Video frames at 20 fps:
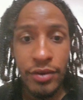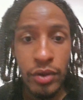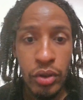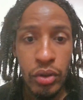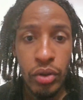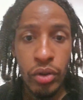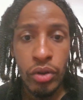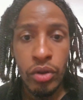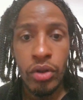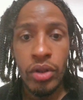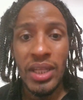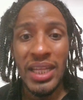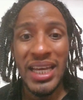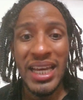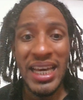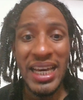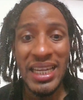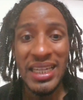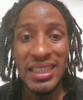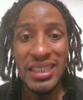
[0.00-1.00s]
you the
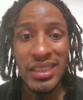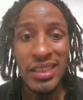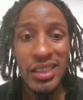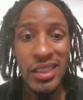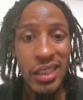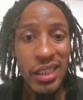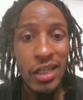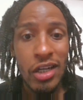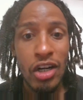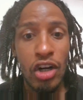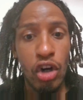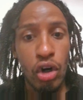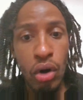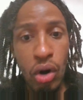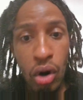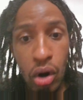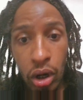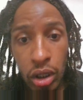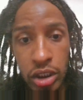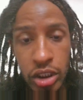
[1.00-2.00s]
energy and
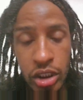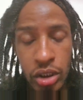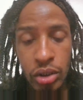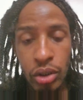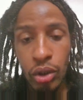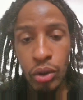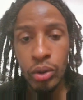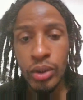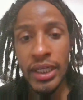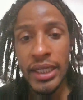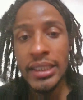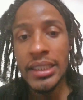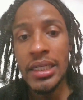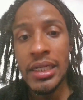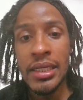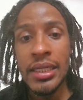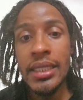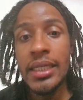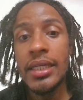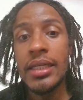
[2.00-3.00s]
gusto that you
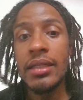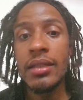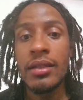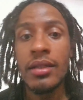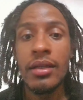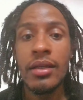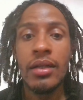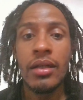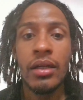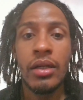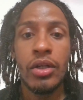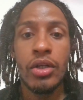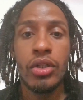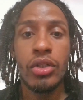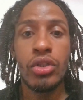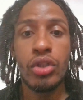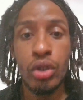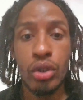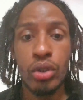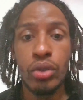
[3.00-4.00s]
need
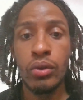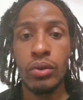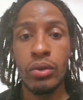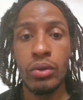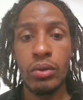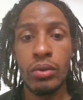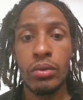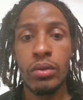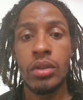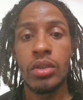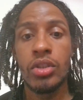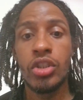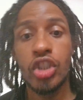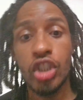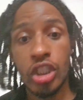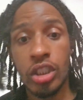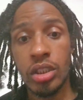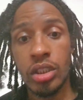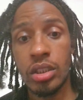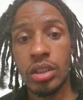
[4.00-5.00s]
to
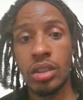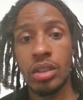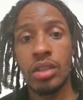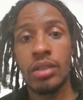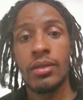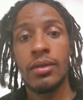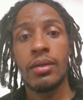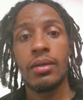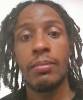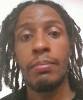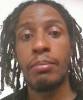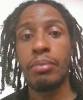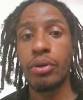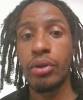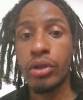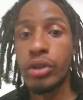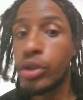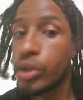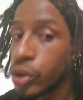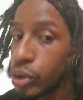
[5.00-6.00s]
just
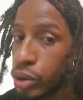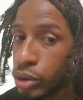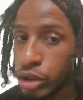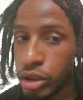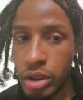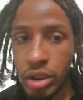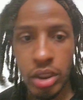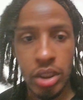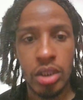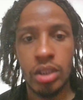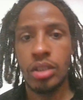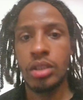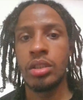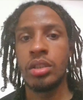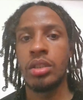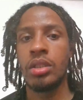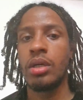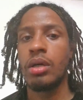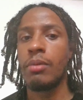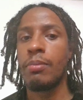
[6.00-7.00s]
produce and
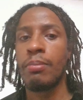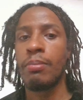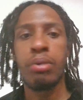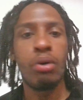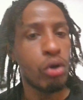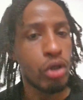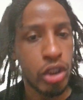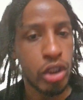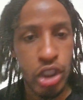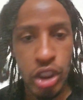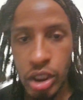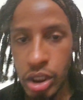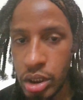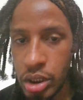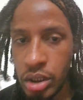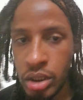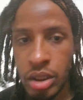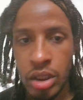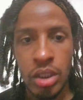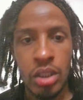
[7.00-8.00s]
push
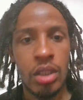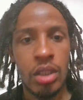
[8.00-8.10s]
and